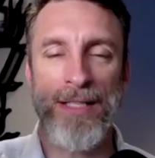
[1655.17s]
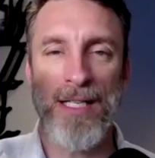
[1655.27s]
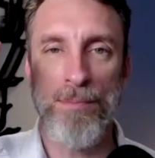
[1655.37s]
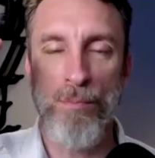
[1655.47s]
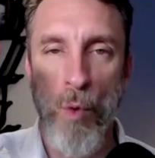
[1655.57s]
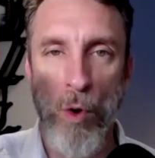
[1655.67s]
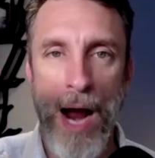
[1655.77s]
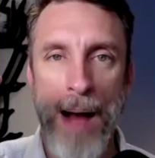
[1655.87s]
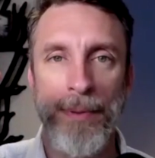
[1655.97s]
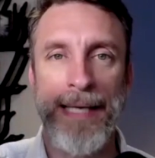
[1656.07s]
that's more
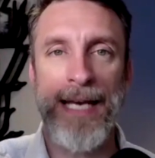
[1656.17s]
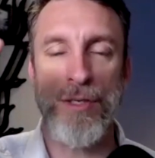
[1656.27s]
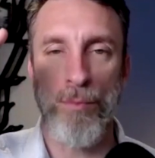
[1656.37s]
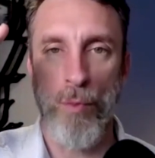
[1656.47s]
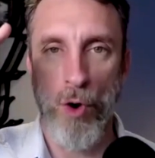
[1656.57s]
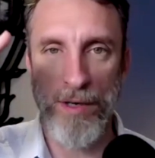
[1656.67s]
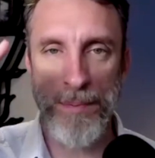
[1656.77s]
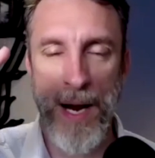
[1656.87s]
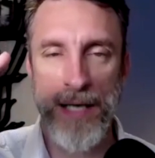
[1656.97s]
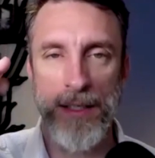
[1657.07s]
obligation, more
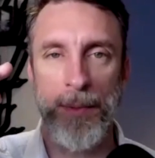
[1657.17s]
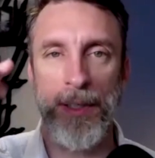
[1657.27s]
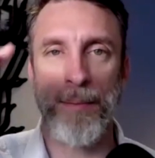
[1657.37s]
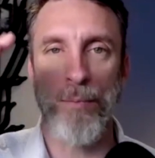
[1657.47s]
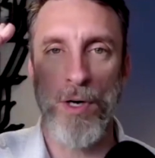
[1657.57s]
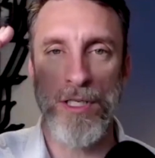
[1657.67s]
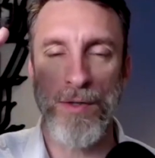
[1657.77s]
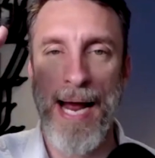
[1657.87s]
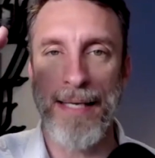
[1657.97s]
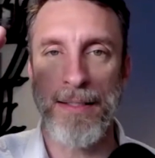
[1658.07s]
responsibility, more mm.
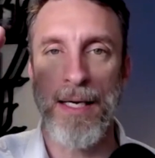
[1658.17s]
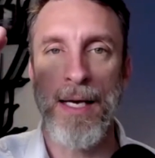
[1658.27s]
stress.